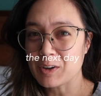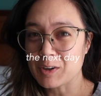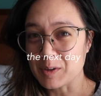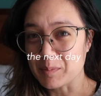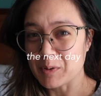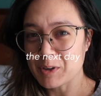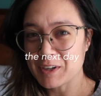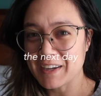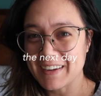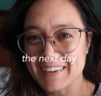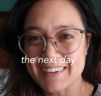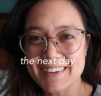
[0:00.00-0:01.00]
Good
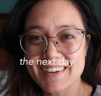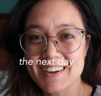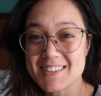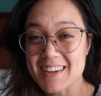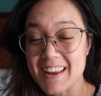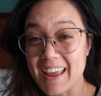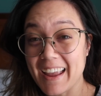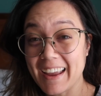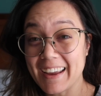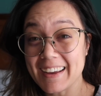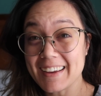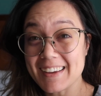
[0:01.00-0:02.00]
morning.
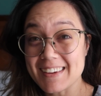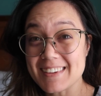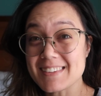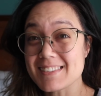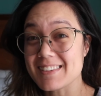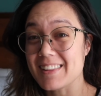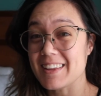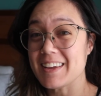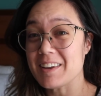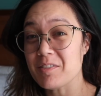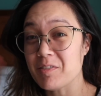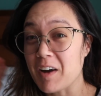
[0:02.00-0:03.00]
Today is
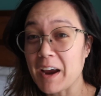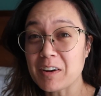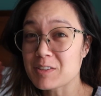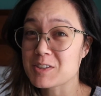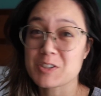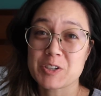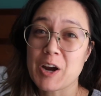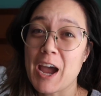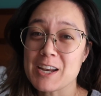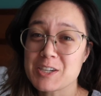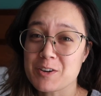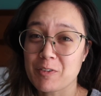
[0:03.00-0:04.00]
the final
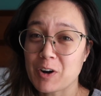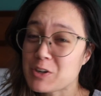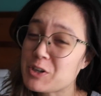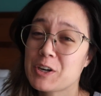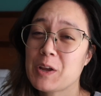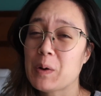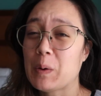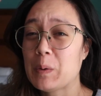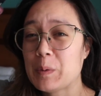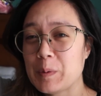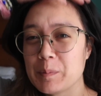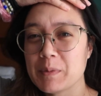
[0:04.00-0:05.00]
stretch of our journey
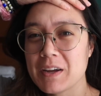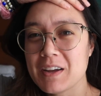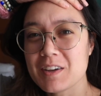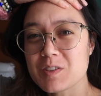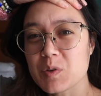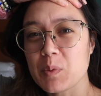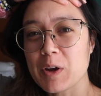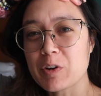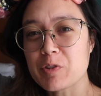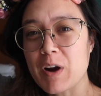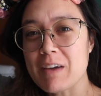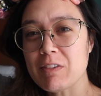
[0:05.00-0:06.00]
home. So we are
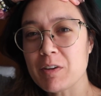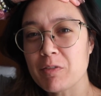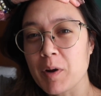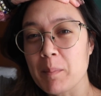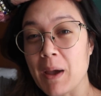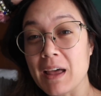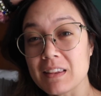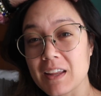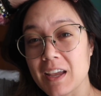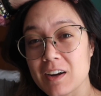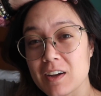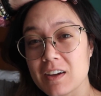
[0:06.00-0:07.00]
driving from
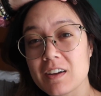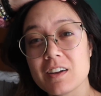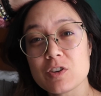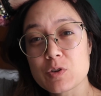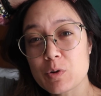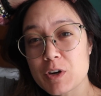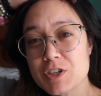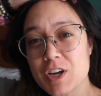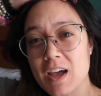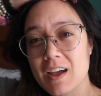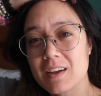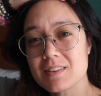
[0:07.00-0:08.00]
Atlanta,
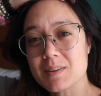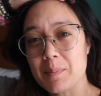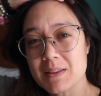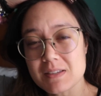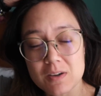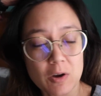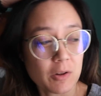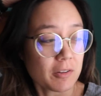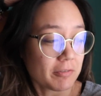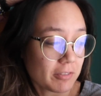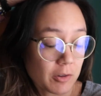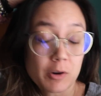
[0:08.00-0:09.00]
Georgia to Pensacola,
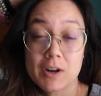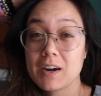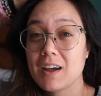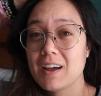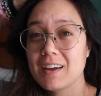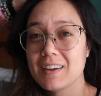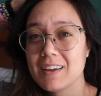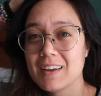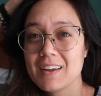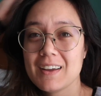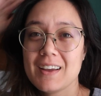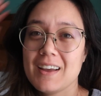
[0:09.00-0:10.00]
Florida.
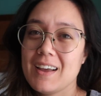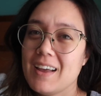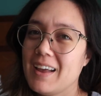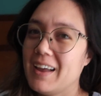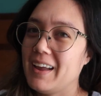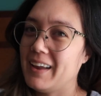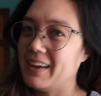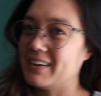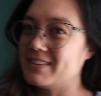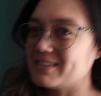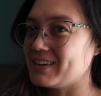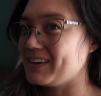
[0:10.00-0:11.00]
And